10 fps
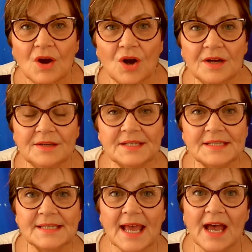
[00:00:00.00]
On
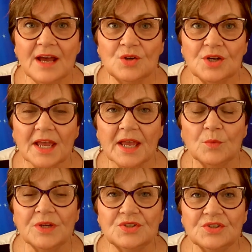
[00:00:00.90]
Saturday,
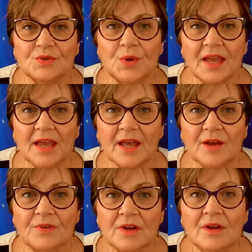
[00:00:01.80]
we do have